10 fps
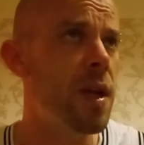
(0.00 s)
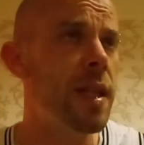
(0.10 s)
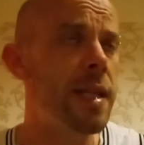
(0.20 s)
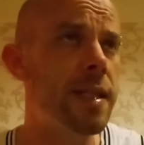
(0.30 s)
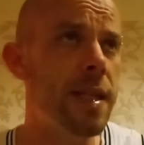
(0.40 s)

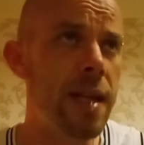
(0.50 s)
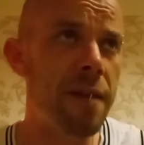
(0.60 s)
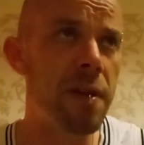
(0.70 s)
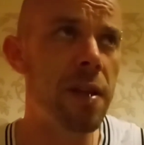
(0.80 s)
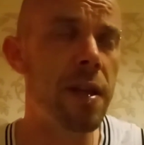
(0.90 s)
They didn't
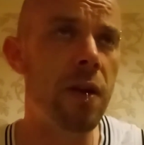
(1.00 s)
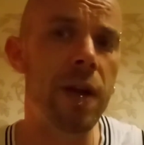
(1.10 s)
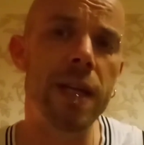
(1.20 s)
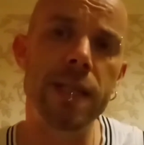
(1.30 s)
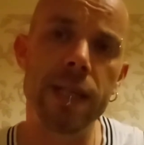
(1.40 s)
have anything
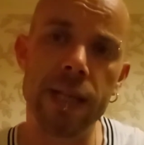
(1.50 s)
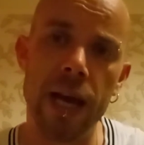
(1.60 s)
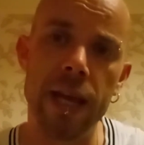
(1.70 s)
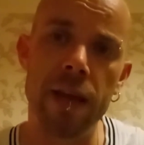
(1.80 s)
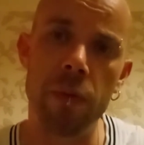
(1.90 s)
like it
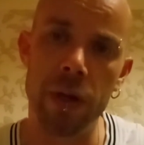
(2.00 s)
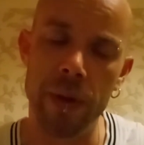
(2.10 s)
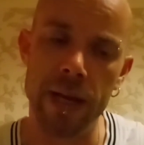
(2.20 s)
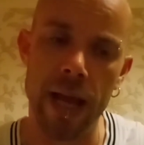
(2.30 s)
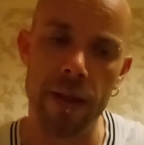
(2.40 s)
today when I
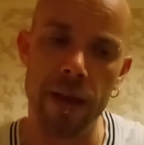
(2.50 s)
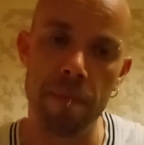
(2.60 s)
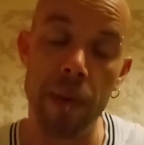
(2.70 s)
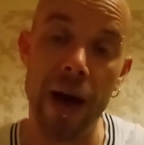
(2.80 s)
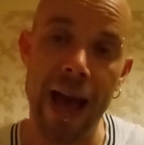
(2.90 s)
went down there,
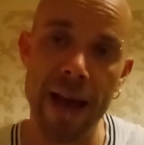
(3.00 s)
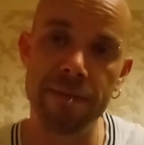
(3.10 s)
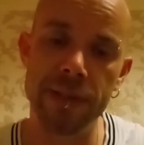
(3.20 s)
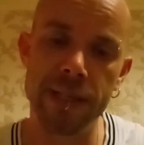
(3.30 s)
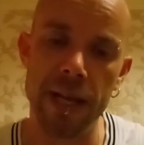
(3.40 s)
but I have
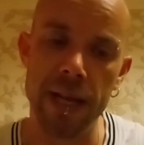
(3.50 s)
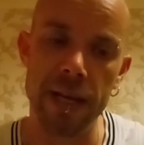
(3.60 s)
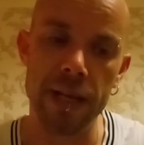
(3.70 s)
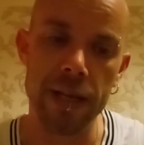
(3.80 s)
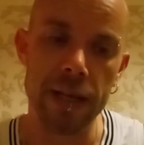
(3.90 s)

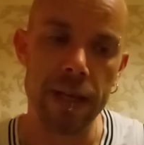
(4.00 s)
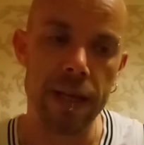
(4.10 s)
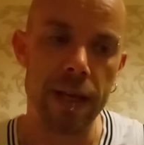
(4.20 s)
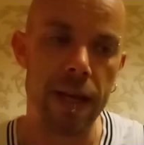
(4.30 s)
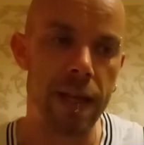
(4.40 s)
seen
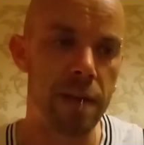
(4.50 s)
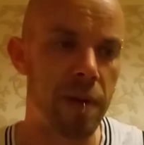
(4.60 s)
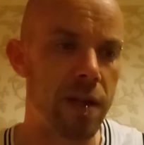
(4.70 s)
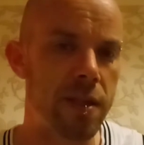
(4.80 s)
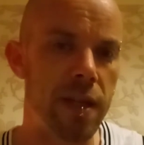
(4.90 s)
in the
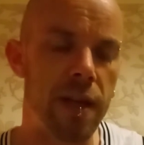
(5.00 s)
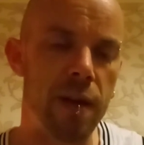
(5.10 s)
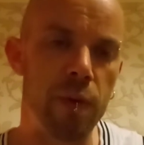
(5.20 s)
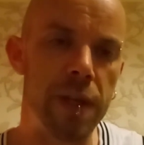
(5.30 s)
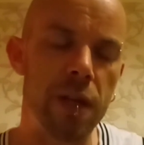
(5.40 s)
past,
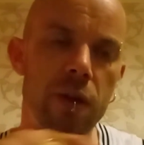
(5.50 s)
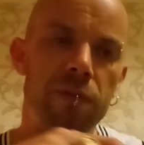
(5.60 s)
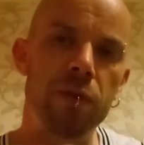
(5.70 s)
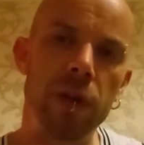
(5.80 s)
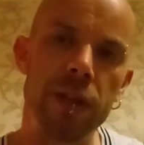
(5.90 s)
when you look
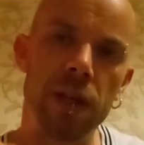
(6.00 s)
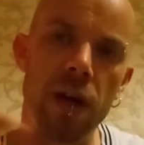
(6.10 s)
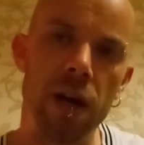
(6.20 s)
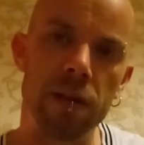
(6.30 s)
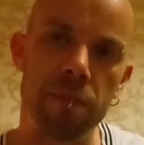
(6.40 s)
through like the
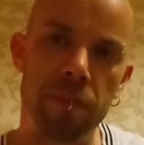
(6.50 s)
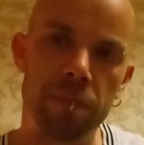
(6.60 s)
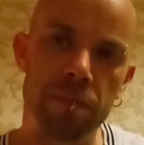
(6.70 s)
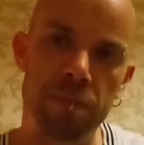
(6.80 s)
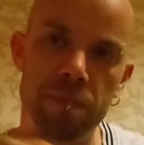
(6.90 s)
garden
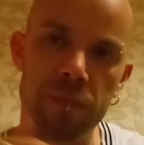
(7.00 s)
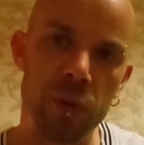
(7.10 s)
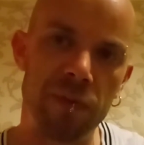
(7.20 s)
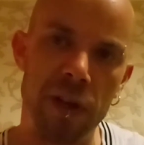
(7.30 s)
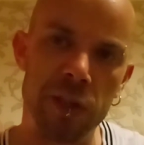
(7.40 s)
sort
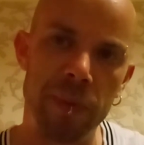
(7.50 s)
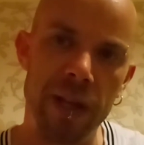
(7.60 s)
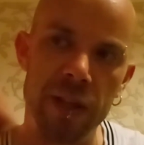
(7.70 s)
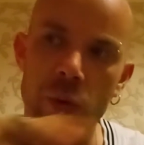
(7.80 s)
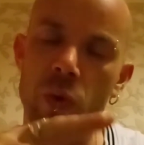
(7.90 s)
of furniture bit
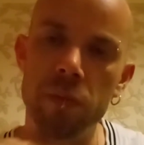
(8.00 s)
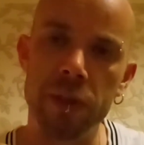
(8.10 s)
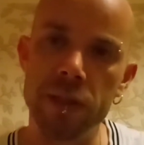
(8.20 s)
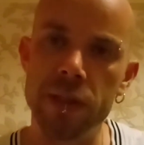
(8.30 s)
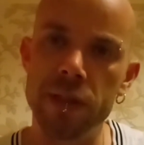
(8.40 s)
and the
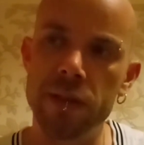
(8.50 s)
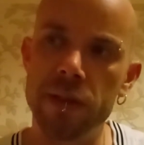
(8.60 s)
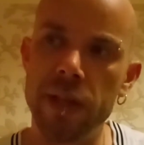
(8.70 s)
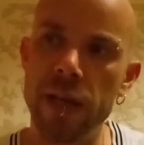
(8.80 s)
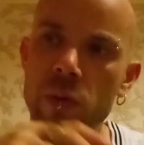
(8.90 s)
ornaments,
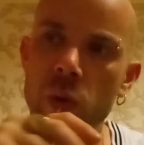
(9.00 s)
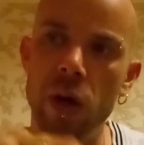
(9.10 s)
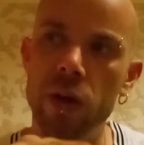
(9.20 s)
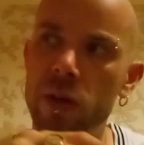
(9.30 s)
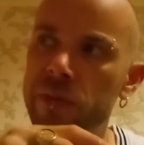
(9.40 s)
they quite
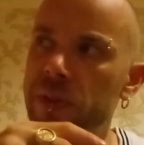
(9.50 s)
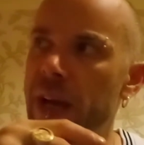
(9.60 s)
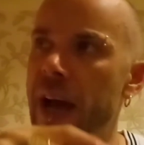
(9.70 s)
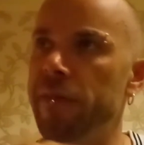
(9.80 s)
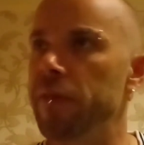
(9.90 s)
often
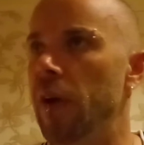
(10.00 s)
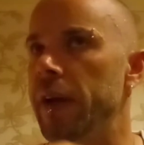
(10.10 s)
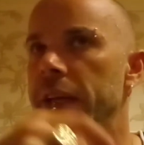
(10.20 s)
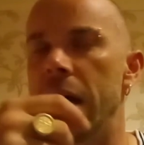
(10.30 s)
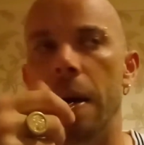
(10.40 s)
have
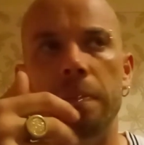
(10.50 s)
like I